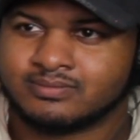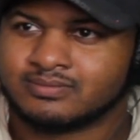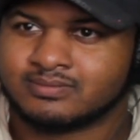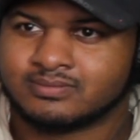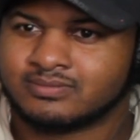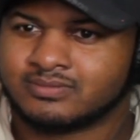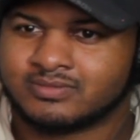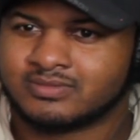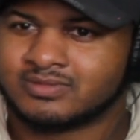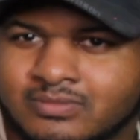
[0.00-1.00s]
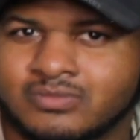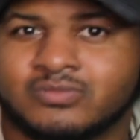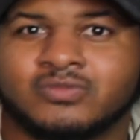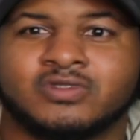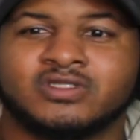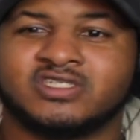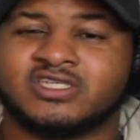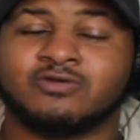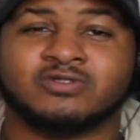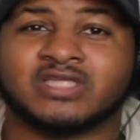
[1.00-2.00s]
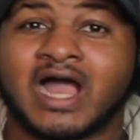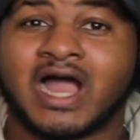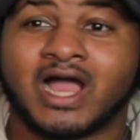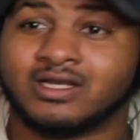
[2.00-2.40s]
The discovery of this video led to immediate